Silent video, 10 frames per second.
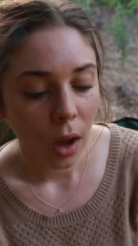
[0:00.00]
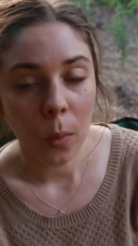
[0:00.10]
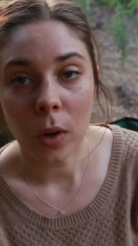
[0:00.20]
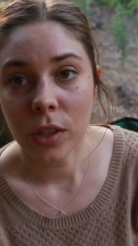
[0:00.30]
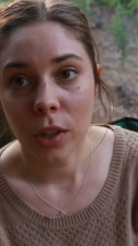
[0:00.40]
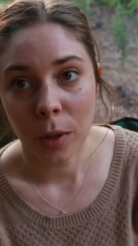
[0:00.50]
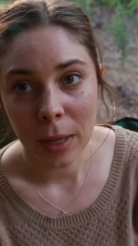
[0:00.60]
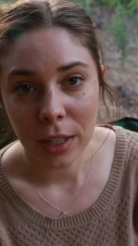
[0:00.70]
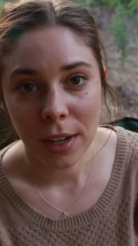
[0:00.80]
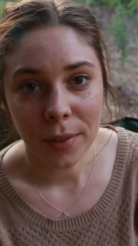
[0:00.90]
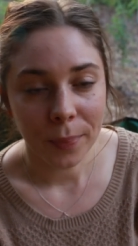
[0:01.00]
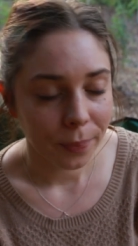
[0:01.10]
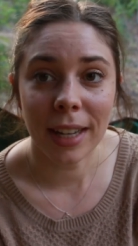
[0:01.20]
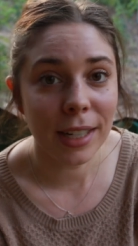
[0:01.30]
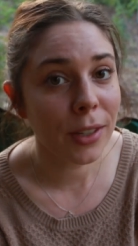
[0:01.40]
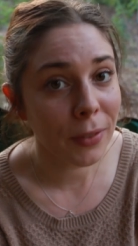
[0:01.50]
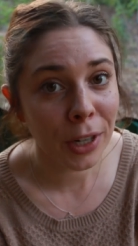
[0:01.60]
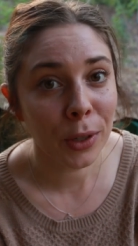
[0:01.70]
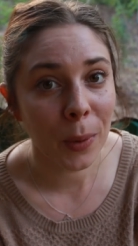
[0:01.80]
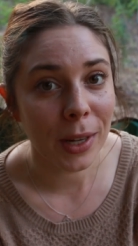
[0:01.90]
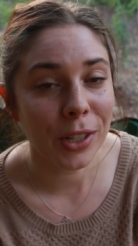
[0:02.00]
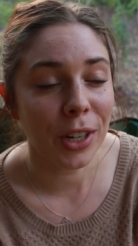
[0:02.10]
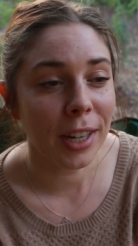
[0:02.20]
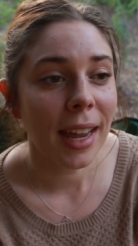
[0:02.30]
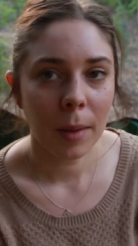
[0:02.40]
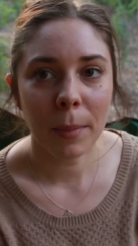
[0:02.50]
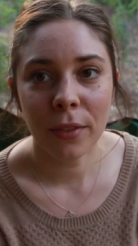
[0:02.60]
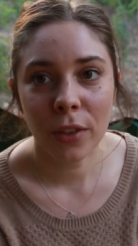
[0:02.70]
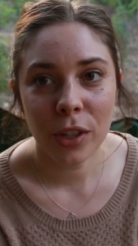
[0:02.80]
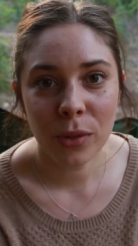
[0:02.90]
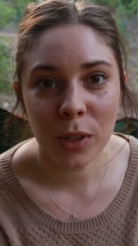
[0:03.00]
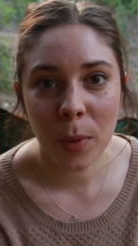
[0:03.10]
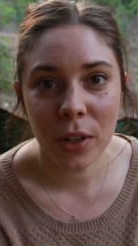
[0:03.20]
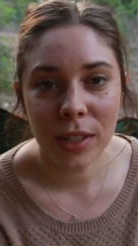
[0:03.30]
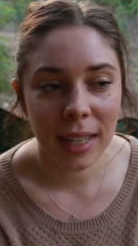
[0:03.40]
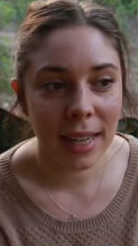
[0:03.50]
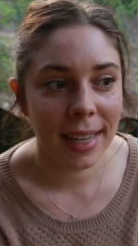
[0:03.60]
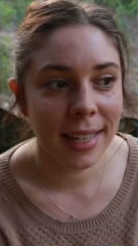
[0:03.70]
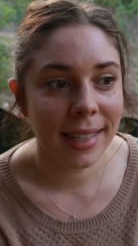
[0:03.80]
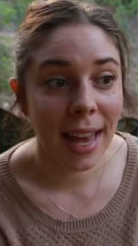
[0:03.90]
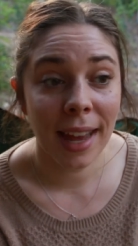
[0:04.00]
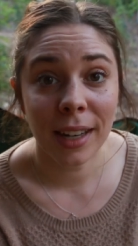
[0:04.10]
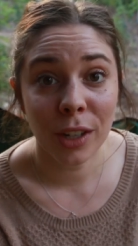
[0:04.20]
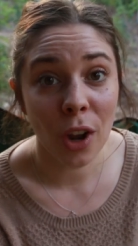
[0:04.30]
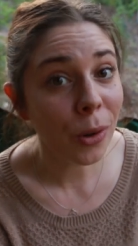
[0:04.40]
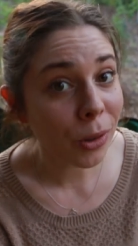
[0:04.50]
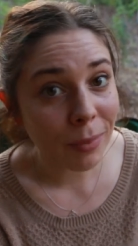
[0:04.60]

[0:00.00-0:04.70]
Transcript: What's your opinion? That is a very good question. My first response is that no,